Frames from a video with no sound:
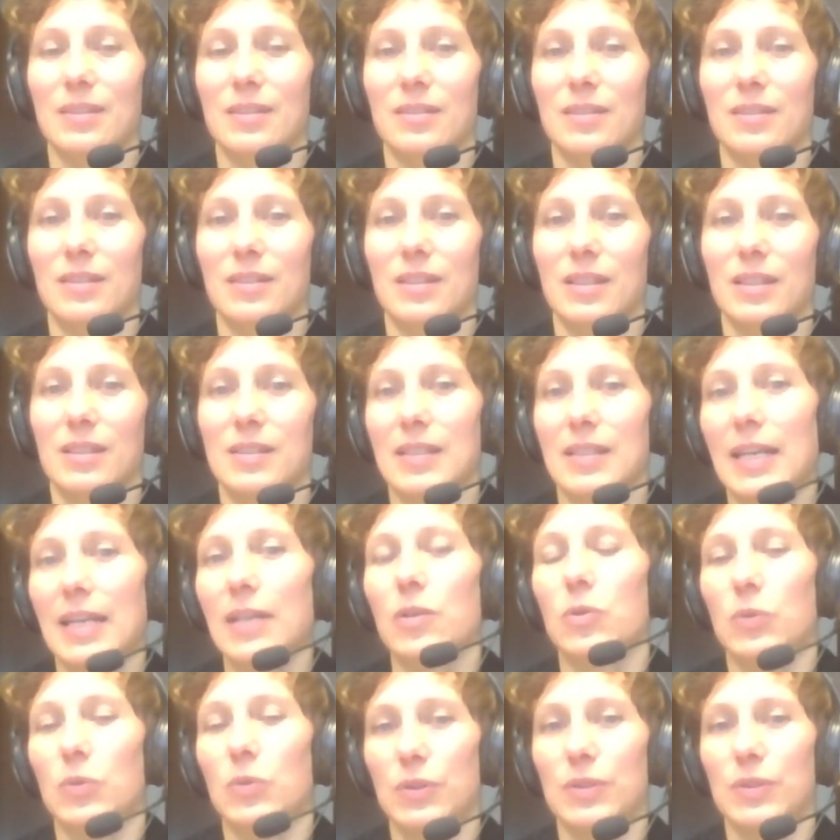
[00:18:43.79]

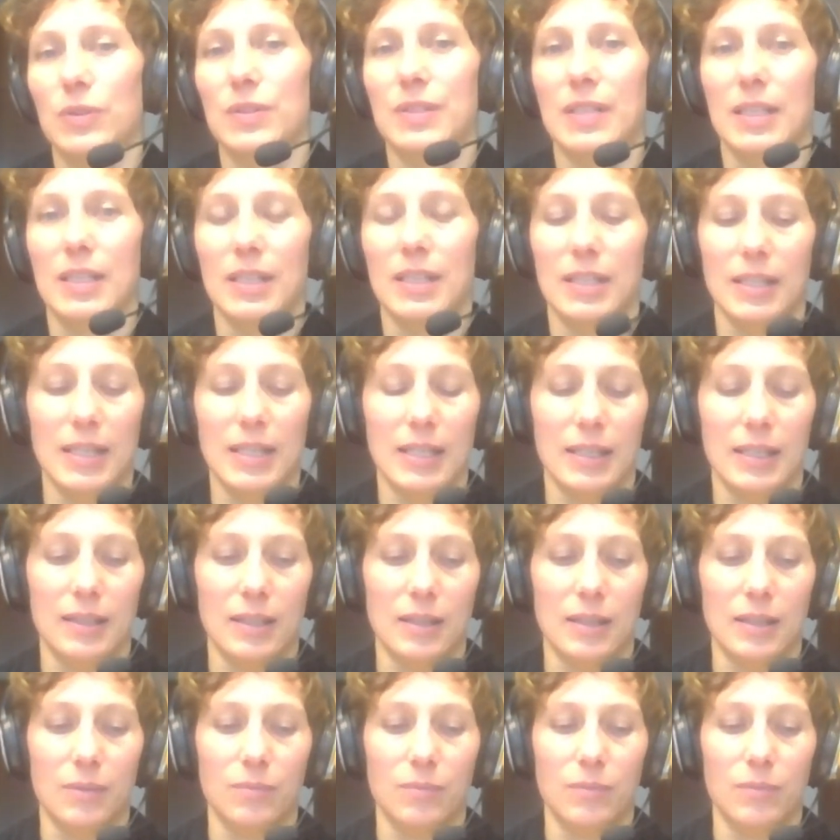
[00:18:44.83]
stakeholders, I think,
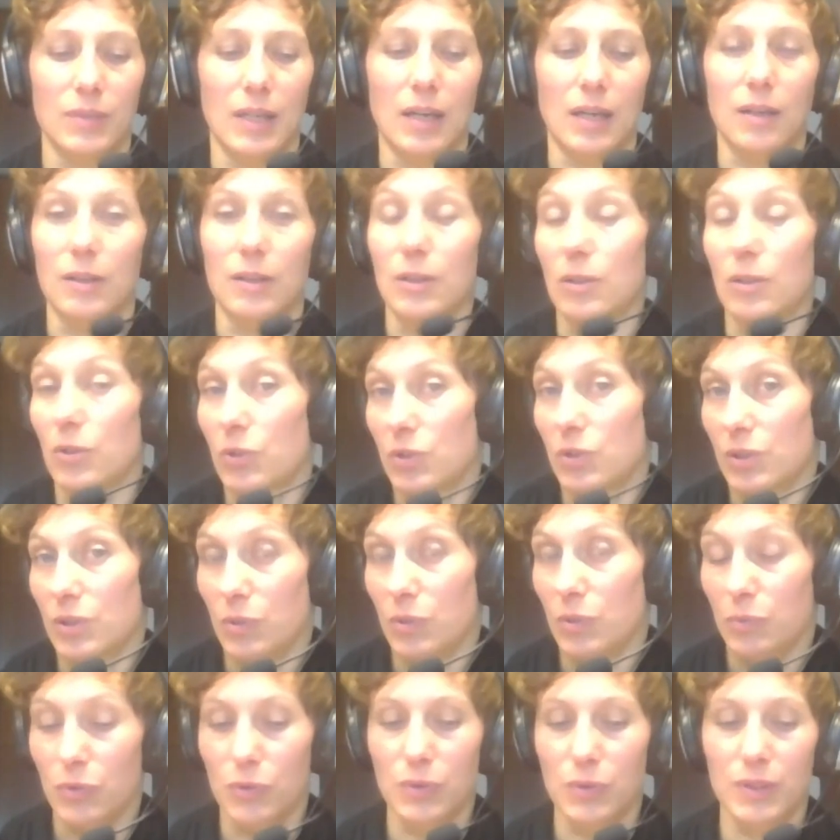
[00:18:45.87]
are local
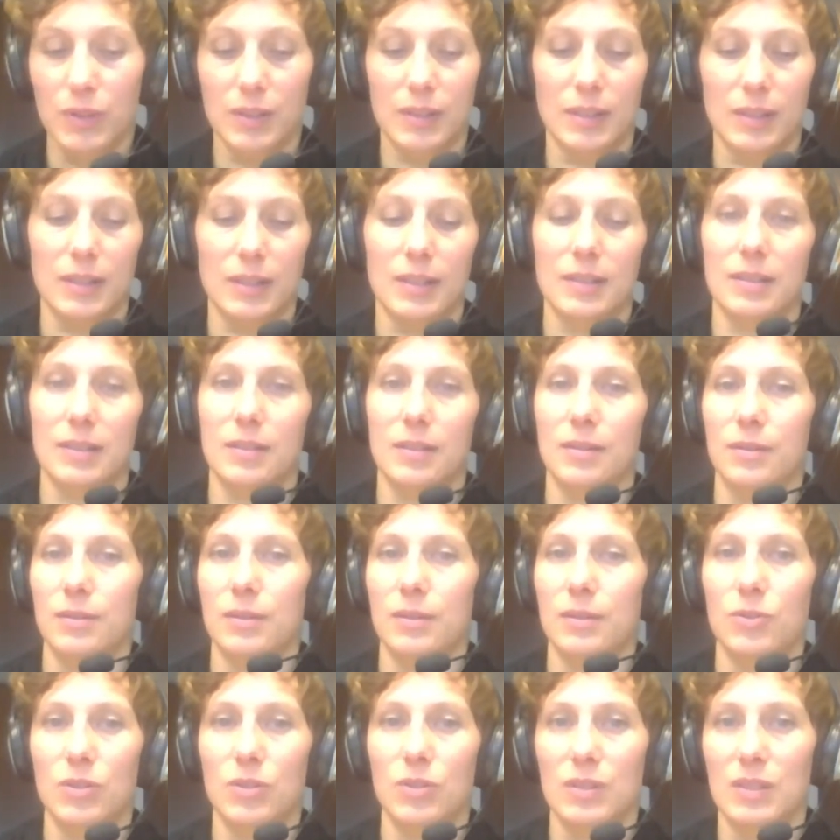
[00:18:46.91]
communities and
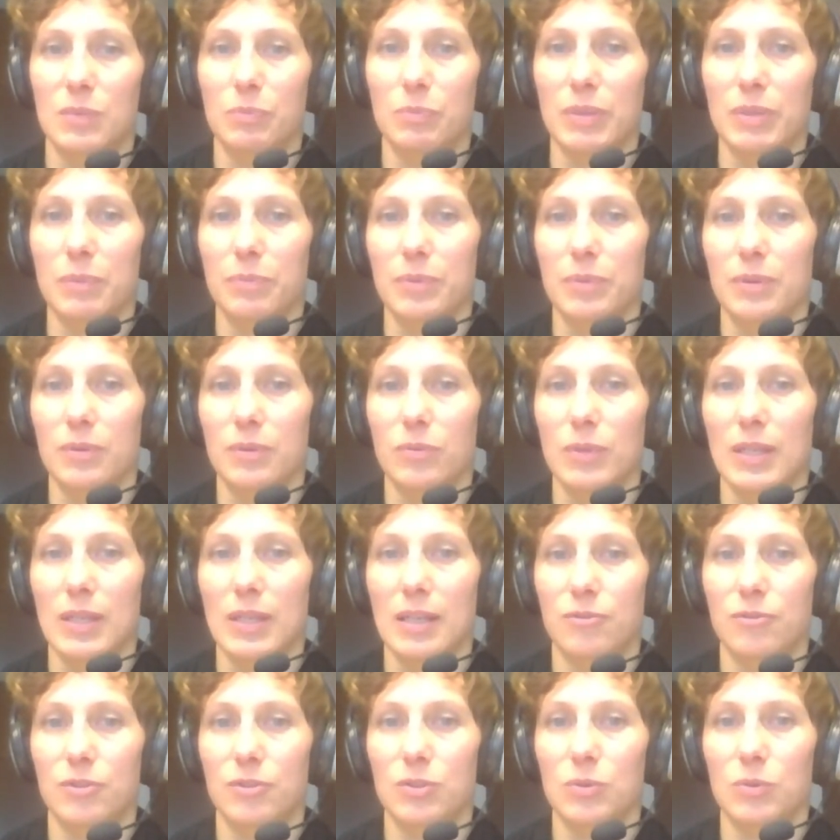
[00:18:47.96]
indigenous people. We
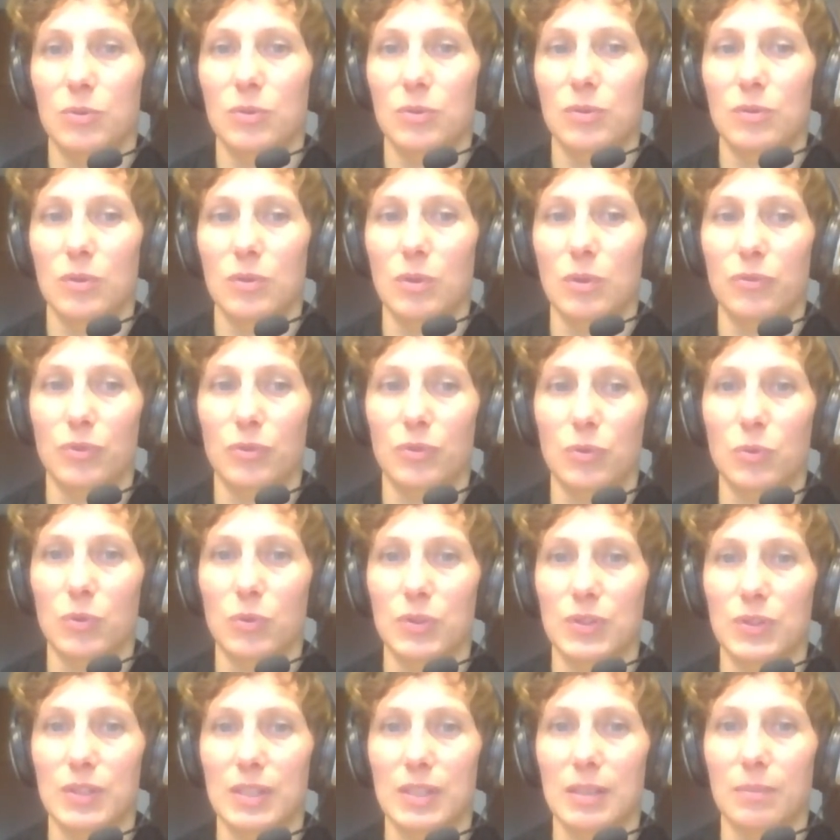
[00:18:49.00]
have to, of
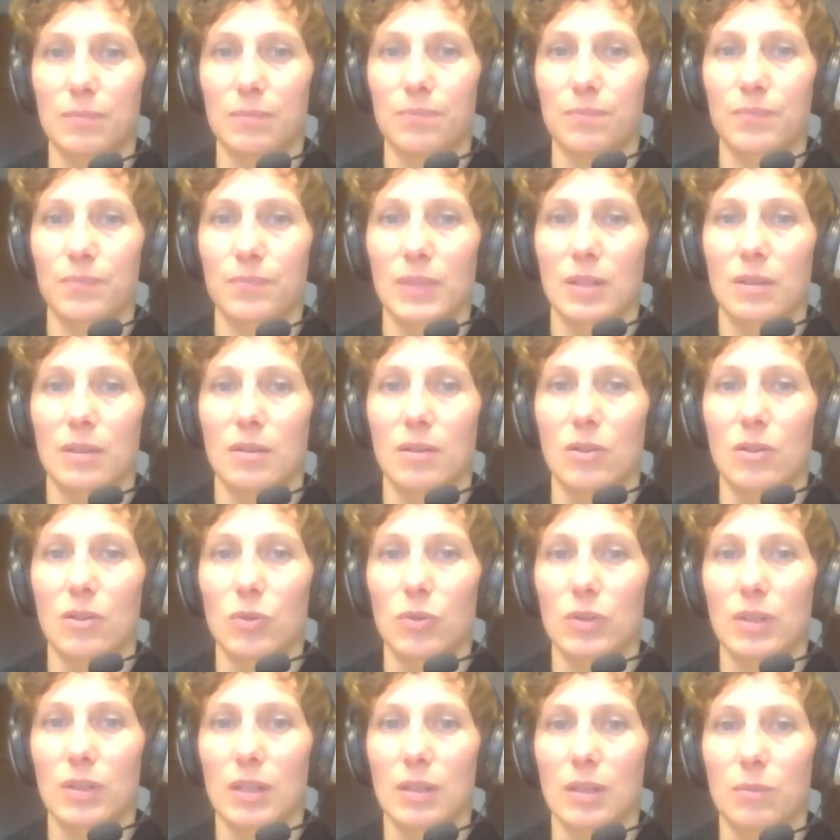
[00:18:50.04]
course,
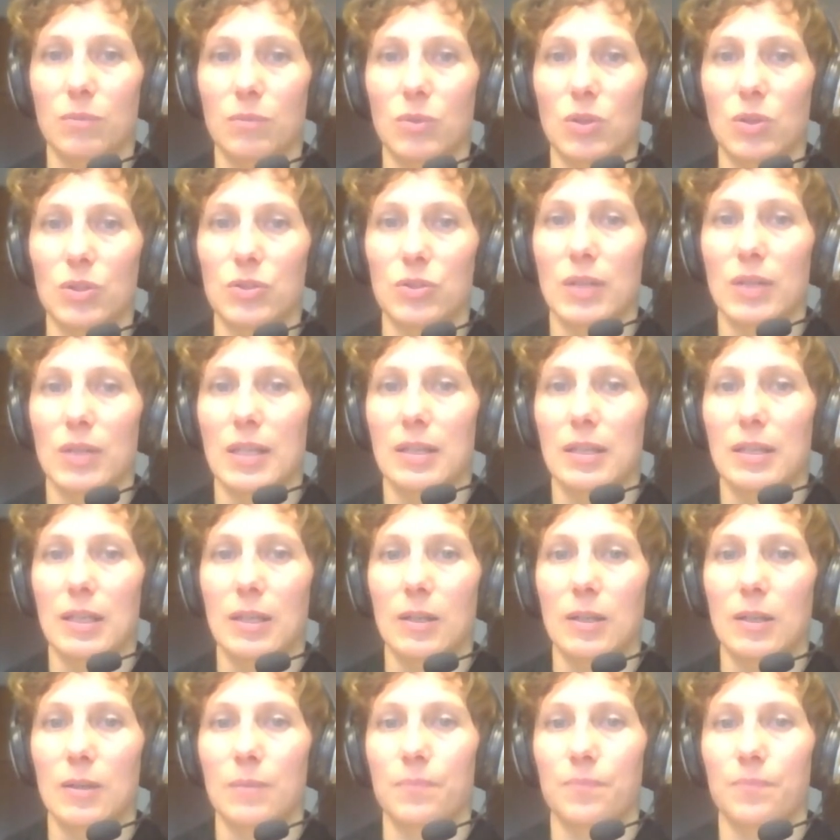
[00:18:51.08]
look also at
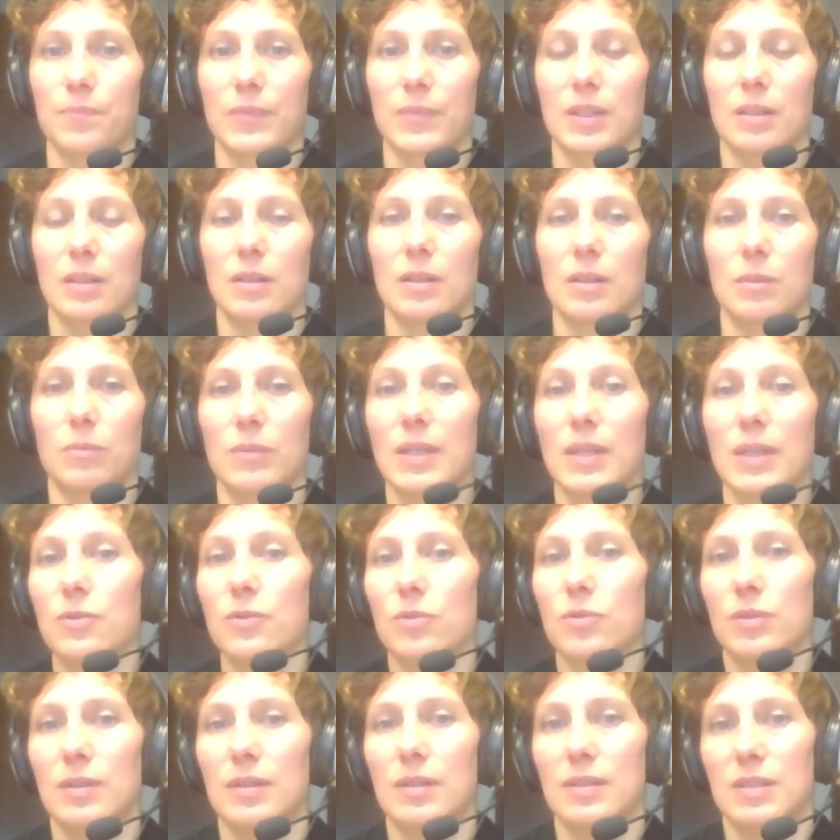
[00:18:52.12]
their
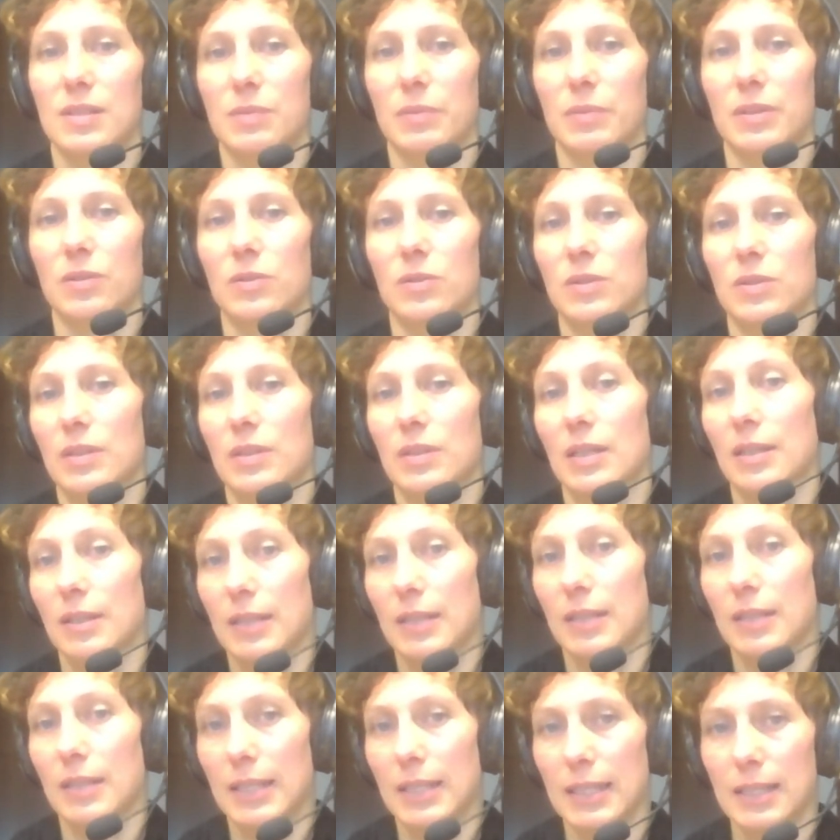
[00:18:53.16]
interests, but also their
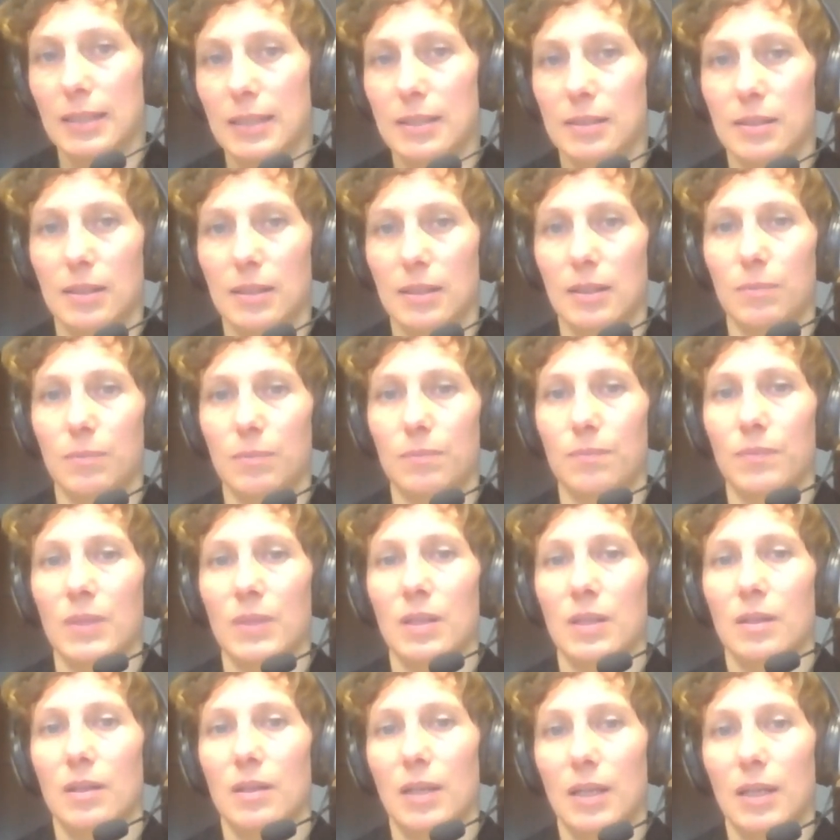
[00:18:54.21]
needs,
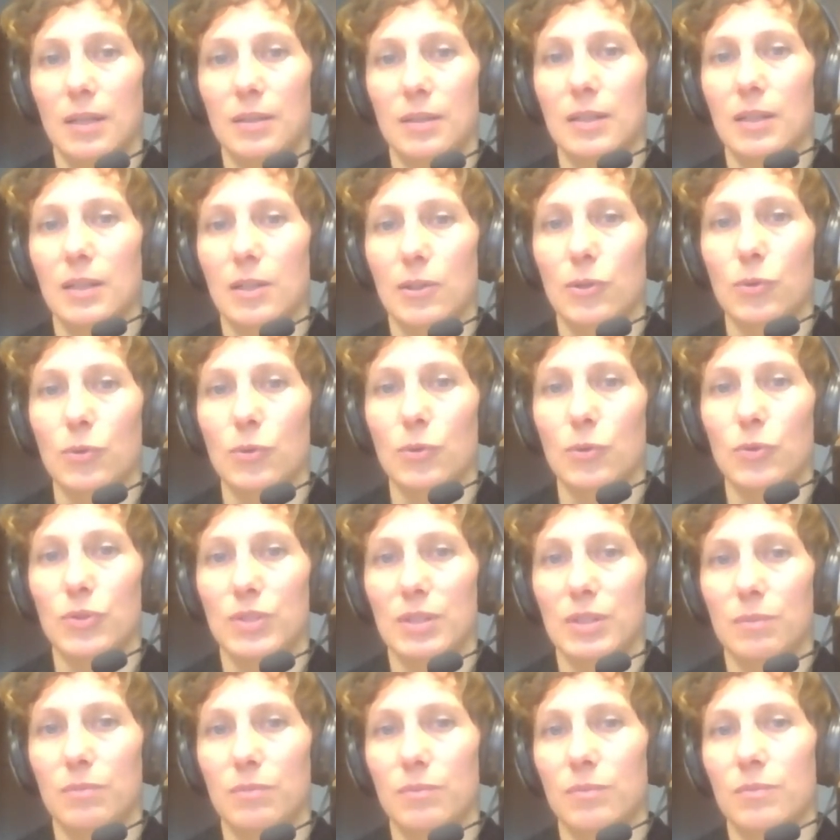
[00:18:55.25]
and include
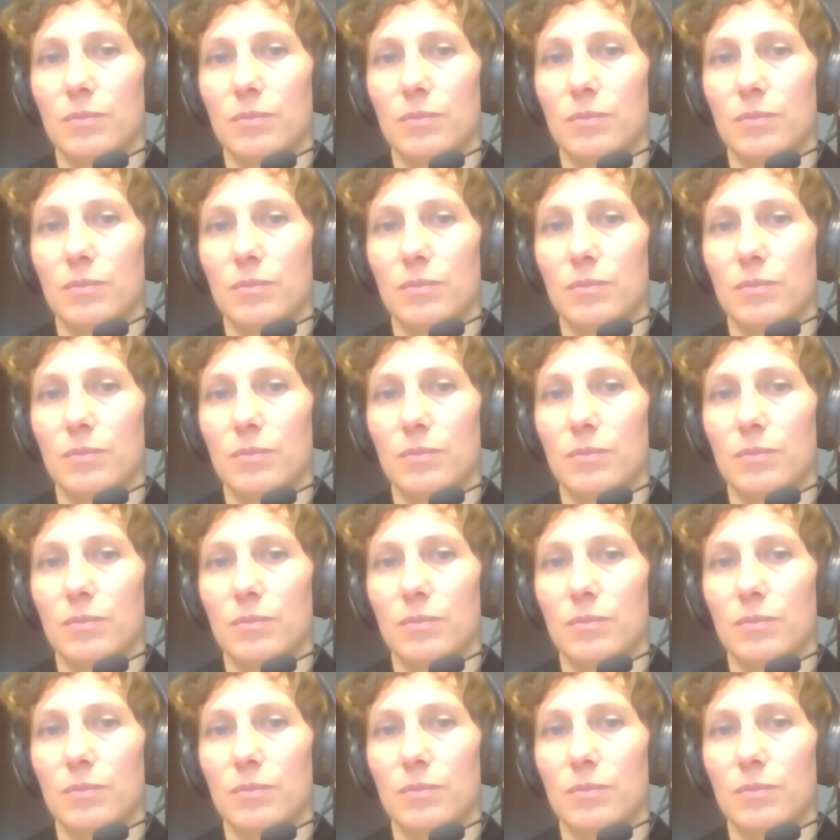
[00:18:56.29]
them